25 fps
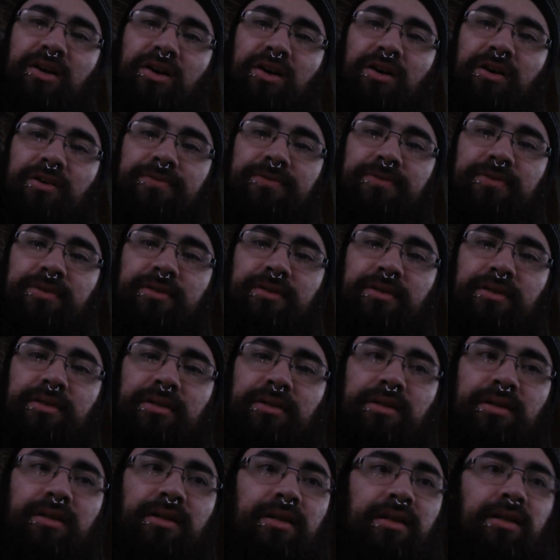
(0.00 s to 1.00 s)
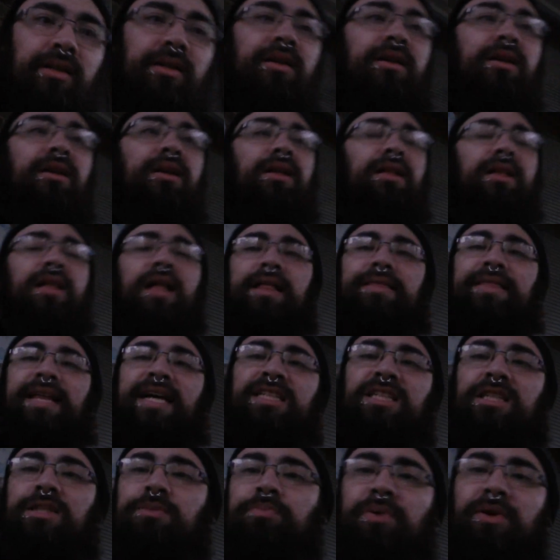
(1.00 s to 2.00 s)
off,
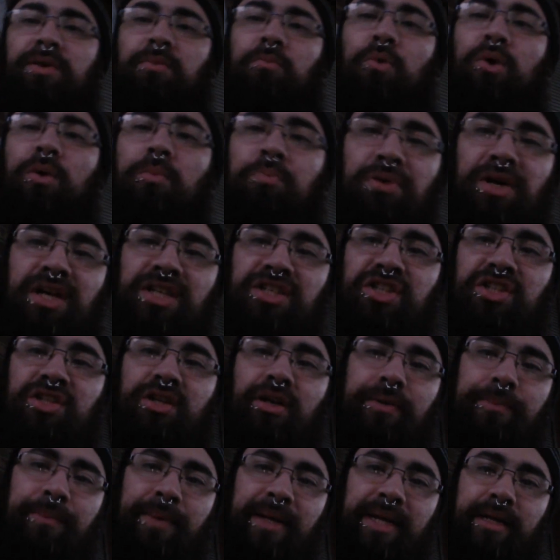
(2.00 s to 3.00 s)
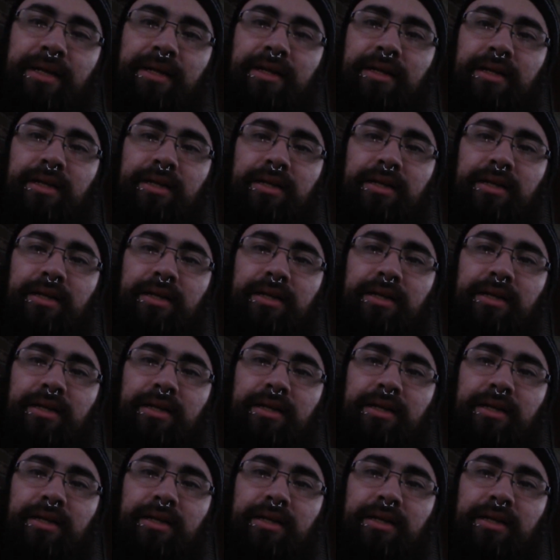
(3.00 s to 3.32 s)
that's just putting more pressure on me.